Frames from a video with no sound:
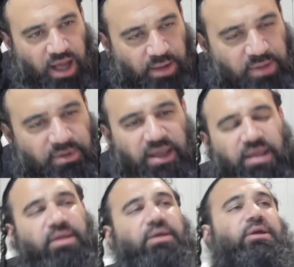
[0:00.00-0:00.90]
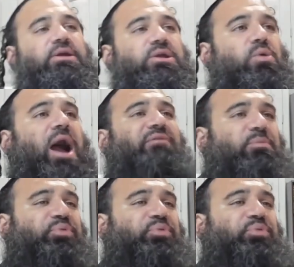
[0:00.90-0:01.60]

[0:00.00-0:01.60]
Habibi, you have a